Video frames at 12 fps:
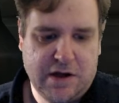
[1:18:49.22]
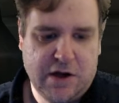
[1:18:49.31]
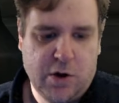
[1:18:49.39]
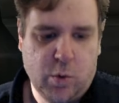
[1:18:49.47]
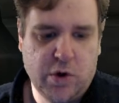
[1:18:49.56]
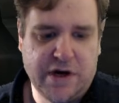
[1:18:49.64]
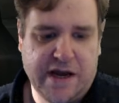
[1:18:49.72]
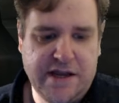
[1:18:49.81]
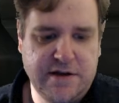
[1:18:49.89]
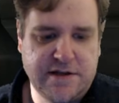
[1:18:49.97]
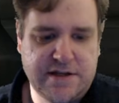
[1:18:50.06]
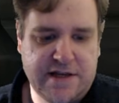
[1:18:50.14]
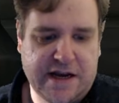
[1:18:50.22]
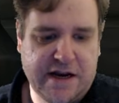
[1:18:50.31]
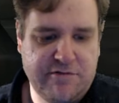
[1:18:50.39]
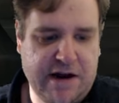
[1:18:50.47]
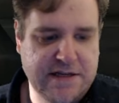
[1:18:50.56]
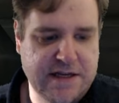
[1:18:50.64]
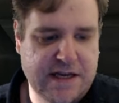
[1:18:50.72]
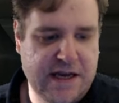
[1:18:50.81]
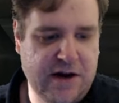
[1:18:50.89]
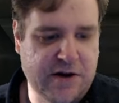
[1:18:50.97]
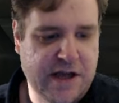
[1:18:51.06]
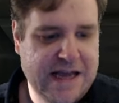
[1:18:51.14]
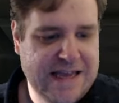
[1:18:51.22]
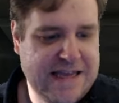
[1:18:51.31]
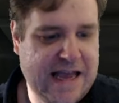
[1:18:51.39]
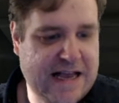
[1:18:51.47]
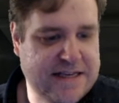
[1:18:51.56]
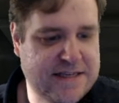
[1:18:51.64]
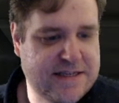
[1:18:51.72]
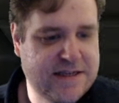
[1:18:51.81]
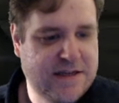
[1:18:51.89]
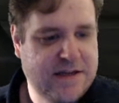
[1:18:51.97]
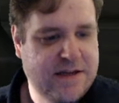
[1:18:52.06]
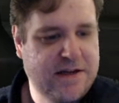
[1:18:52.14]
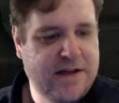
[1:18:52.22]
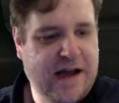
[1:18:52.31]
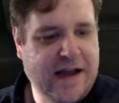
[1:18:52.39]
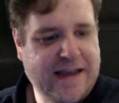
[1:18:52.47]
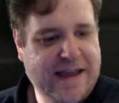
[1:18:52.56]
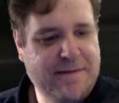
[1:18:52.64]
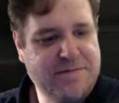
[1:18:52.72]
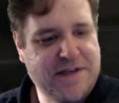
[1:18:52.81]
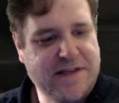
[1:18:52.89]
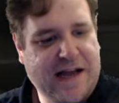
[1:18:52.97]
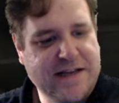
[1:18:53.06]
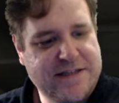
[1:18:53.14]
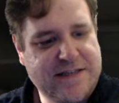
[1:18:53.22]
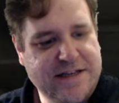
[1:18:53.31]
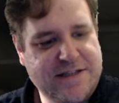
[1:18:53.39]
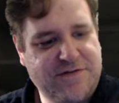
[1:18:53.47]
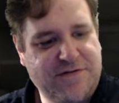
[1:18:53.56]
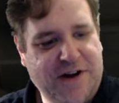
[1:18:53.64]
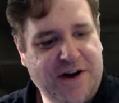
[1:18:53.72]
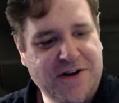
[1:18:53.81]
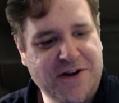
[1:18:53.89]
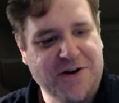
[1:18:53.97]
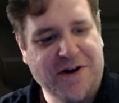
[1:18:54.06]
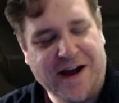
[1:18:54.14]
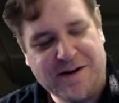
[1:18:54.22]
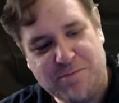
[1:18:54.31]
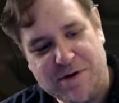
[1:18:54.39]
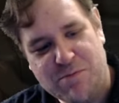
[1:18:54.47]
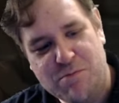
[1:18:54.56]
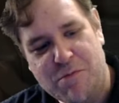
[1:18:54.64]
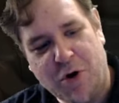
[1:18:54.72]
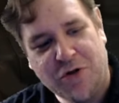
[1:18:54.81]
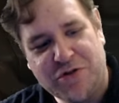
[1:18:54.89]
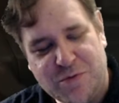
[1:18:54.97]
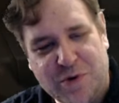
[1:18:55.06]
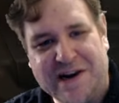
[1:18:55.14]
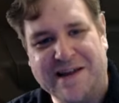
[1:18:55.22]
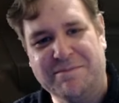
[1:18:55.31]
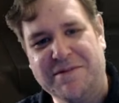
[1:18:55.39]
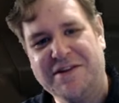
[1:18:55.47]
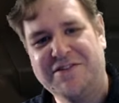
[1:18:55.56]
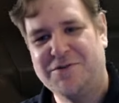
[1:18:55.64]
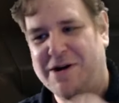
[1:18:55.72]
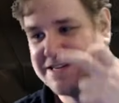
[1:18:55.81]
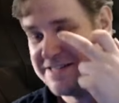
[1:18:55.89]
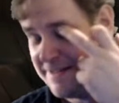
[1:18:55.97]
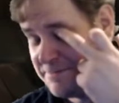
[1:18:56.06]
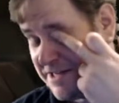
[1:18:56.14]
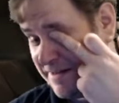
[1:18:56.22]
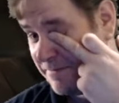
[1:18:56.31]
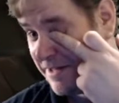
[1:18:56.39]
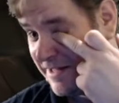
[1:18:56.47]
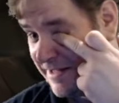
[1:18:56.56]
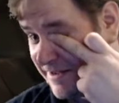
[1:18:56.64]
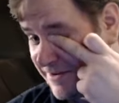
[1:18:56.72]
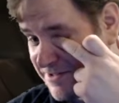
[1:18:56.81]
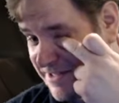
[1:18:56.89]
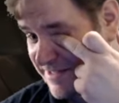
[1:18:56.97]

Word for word: Would I use a second ret as a guild? Yes. I kept. I said to Fardion I'd be more than willing to accept him because his